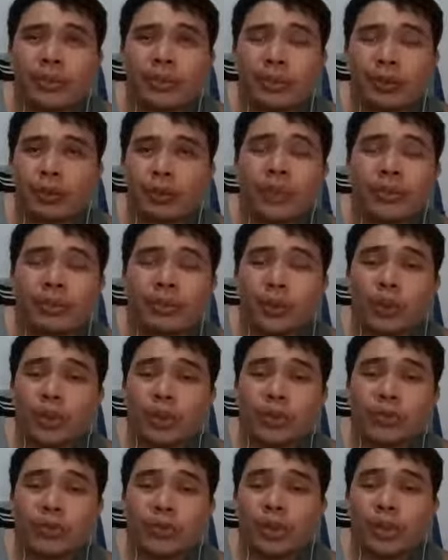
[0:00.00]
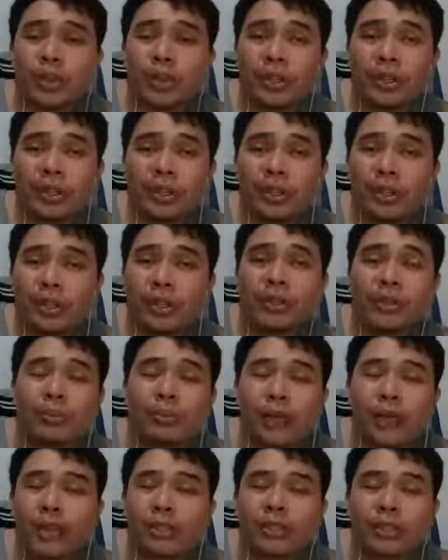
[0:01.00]
most important thing is you need to
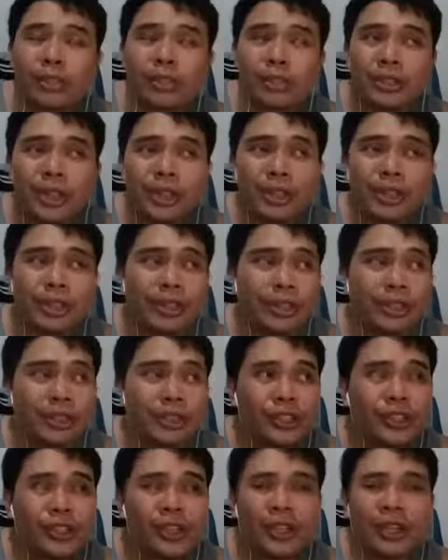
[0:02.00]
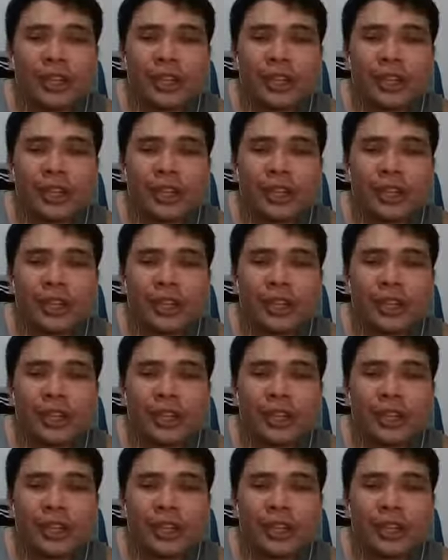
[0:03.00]
practice your English.